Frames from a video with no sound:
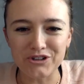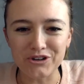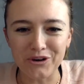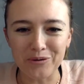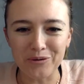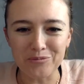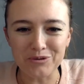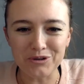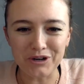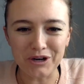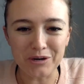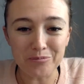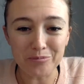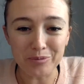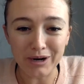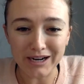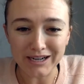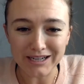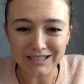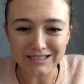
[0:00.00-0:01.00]
group during
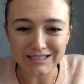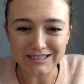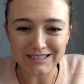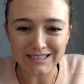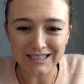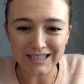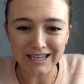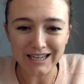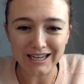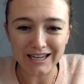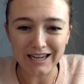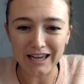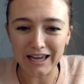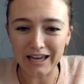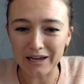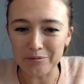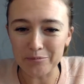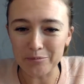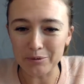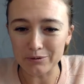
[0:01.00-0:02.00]
pregnancy
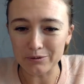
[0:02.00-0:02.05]
and